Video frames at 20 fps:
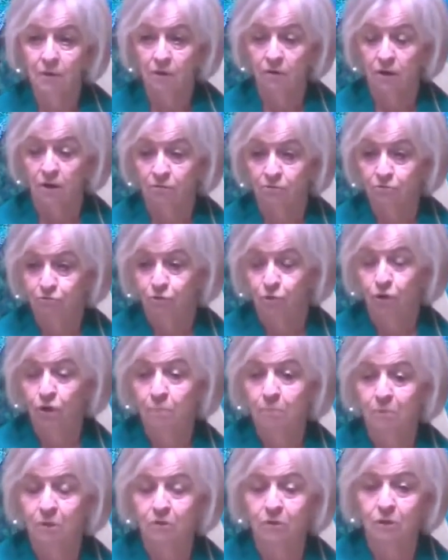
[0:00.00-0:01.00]
There are
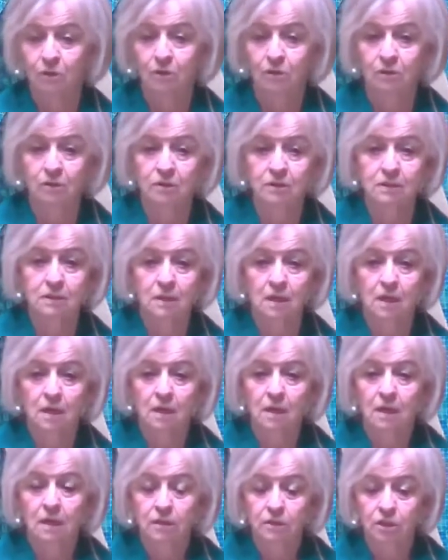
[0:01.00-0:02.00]
4 miracles
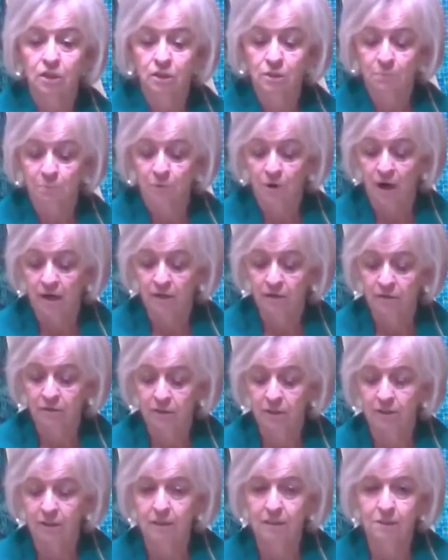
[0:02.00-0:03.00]
just prior
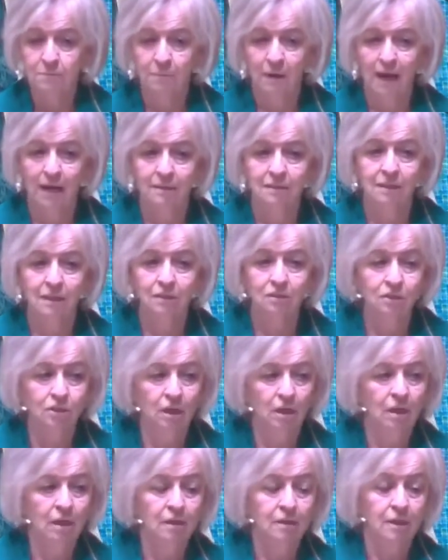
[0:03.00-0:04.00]
to this passage.